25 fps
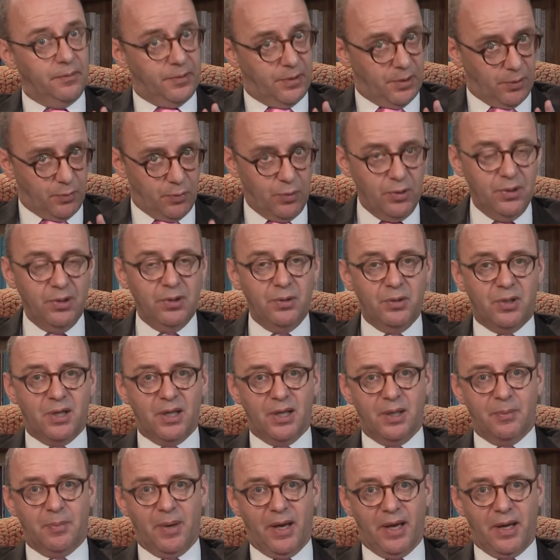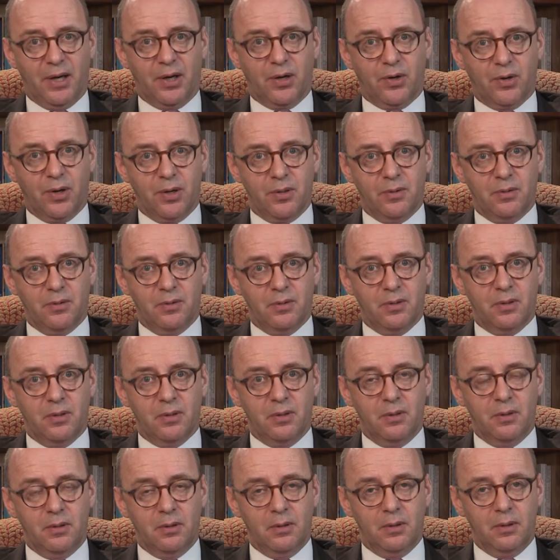They wouldn't look at the background,
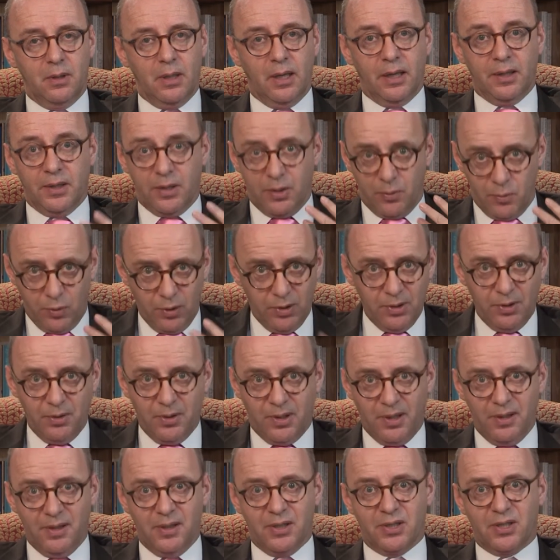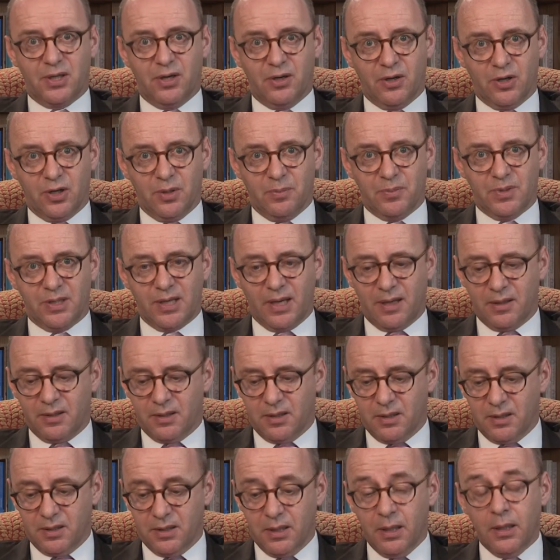and they wouldn't look at the
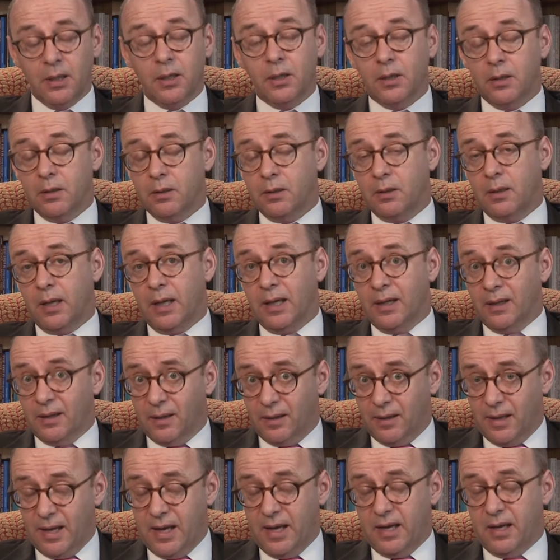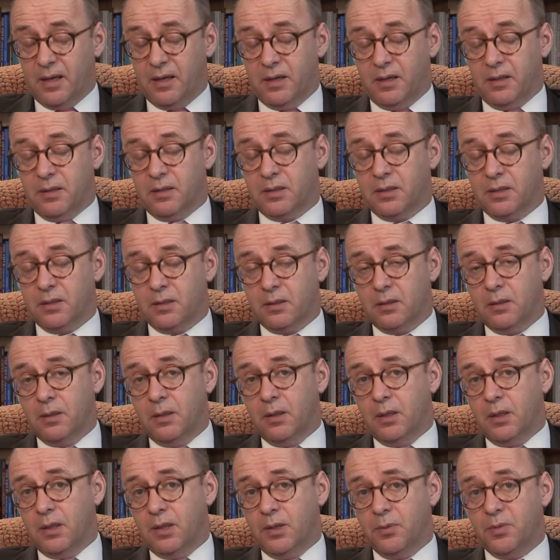circumstances, unless
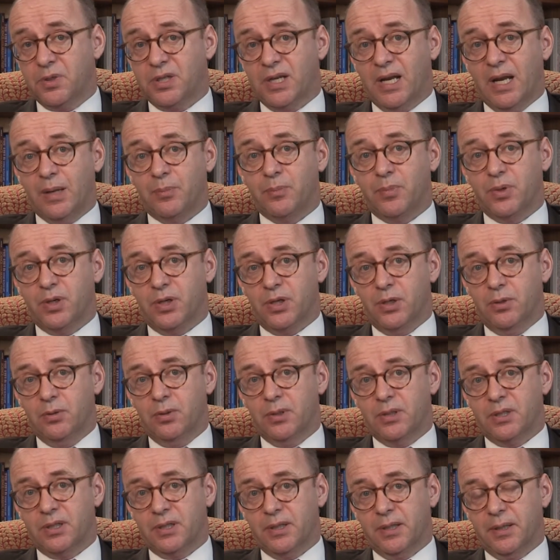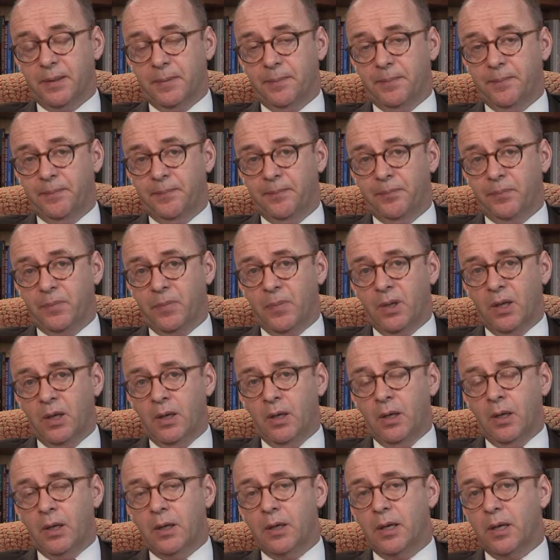there was an ambiguity.
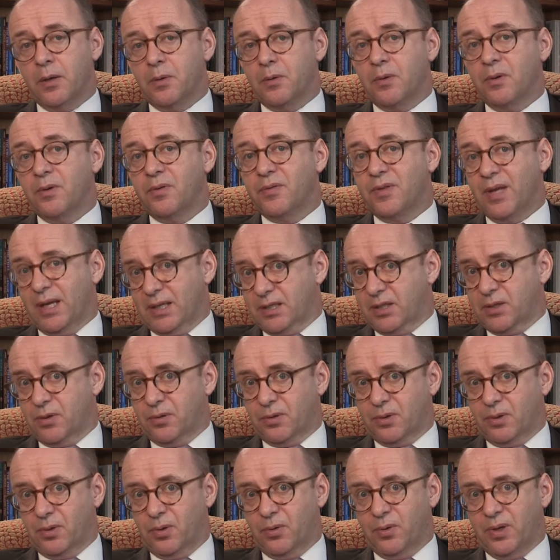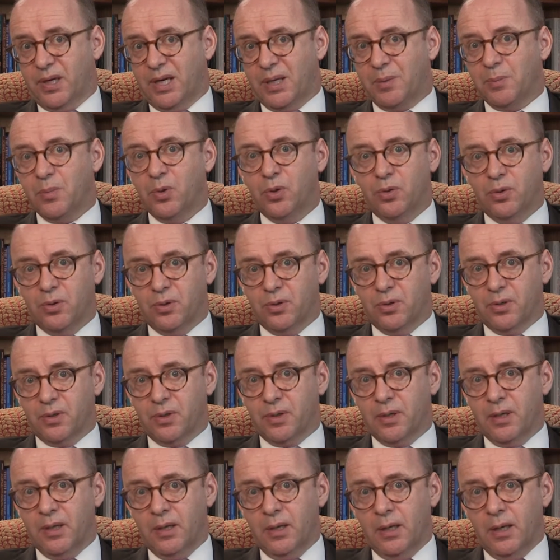Now, that's not the law
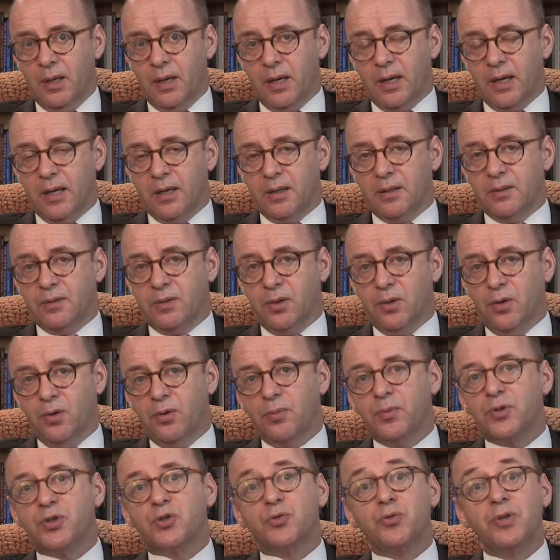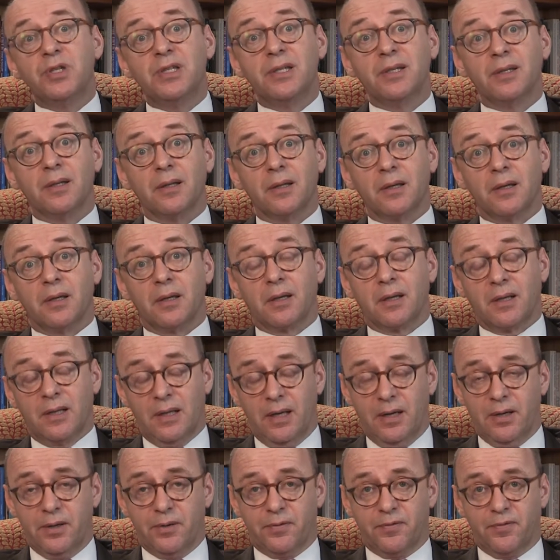anymore. The law was recently
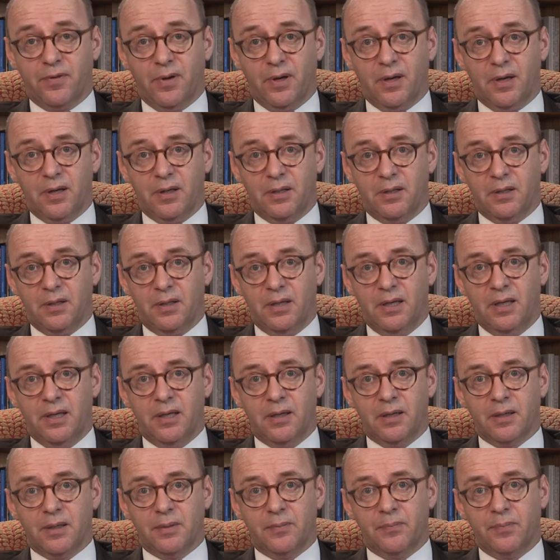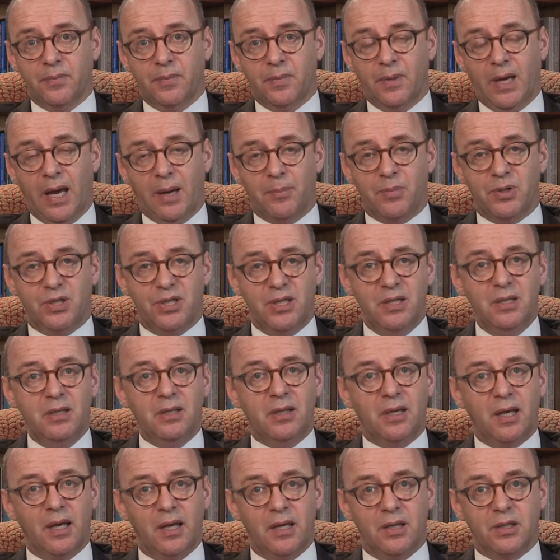clarified in a
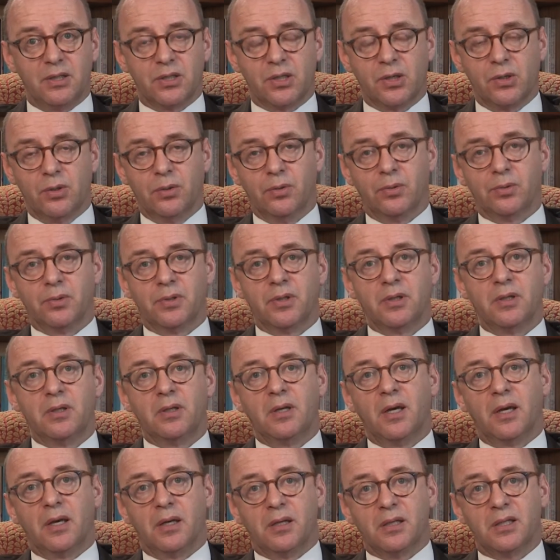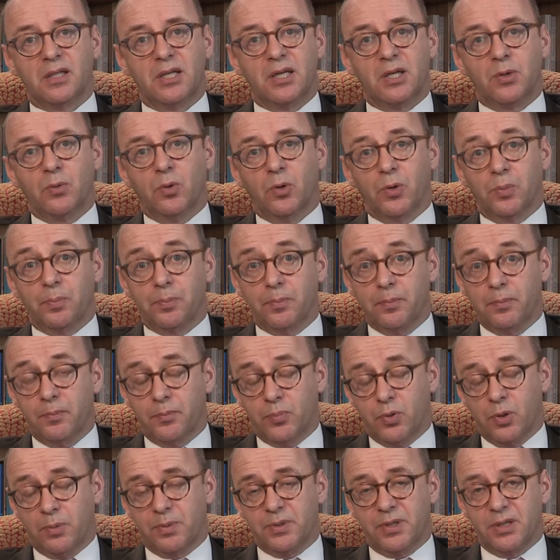Aberdeen case called Citywall
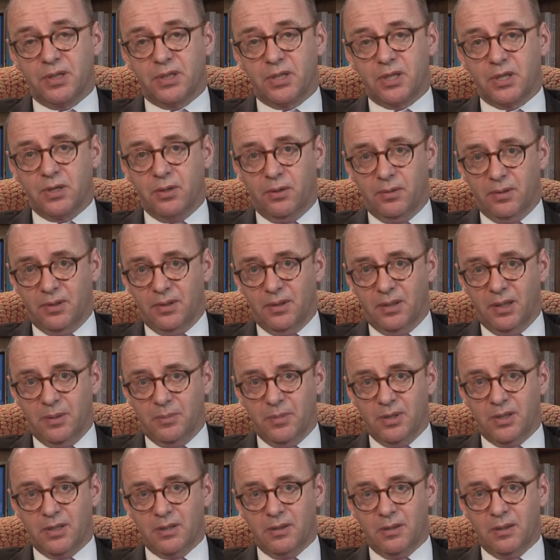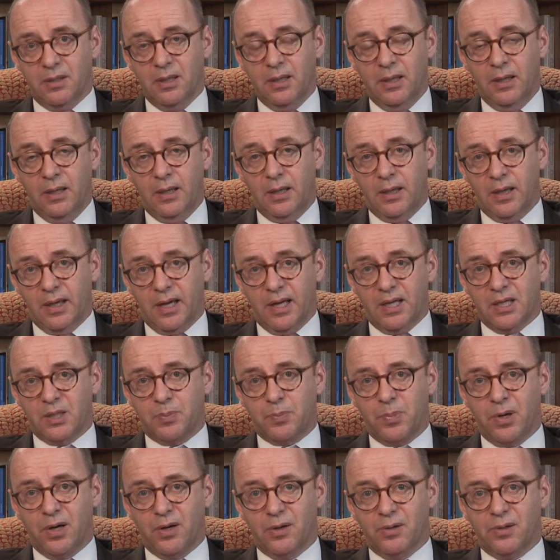Properties Scotland Limited
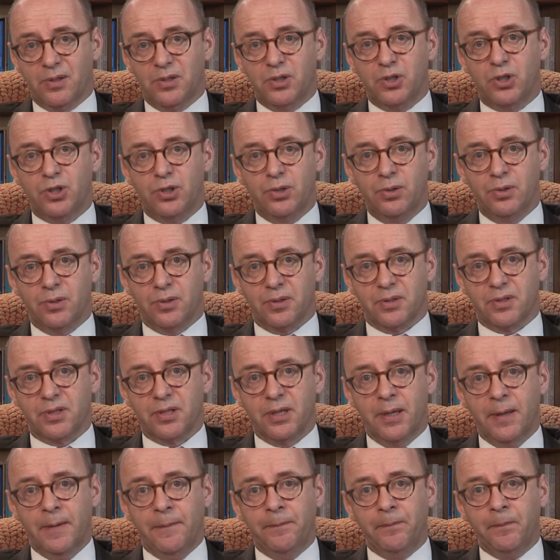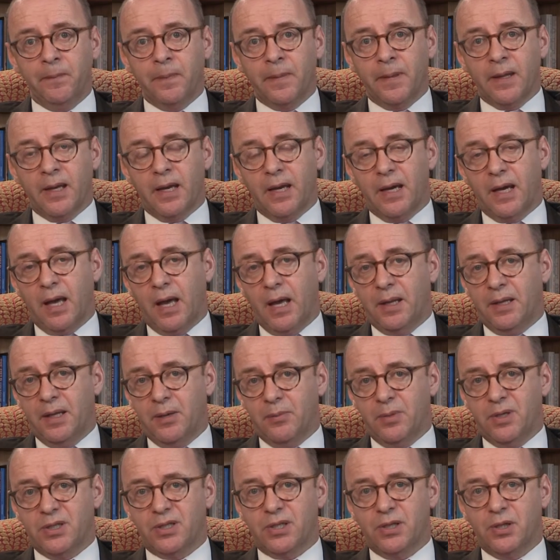against Pearl Insurance, and
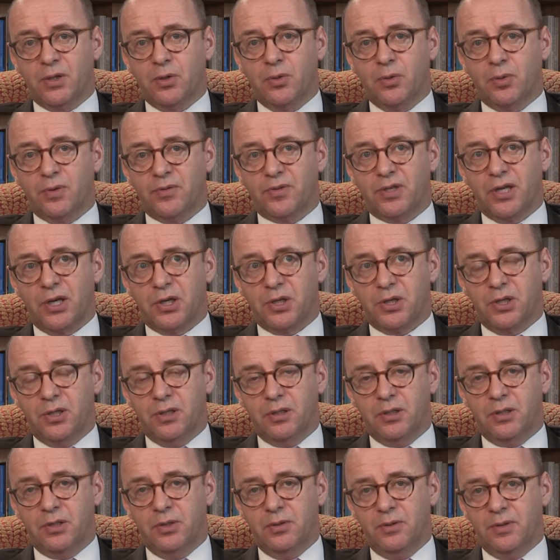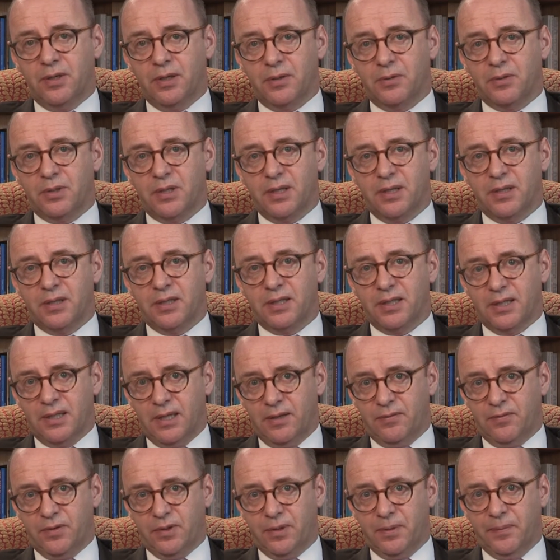that went to the Court of Session in
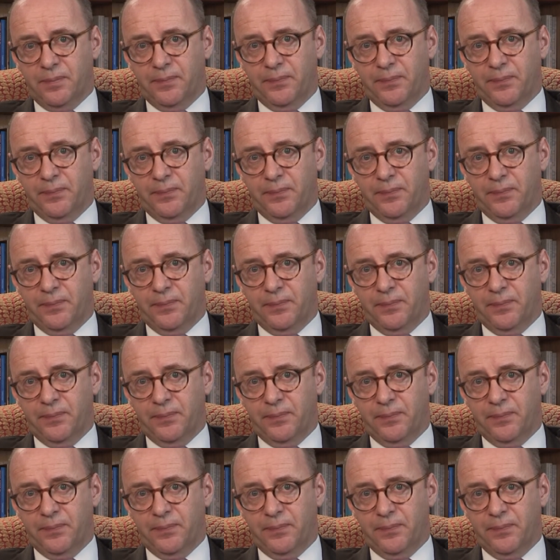2007.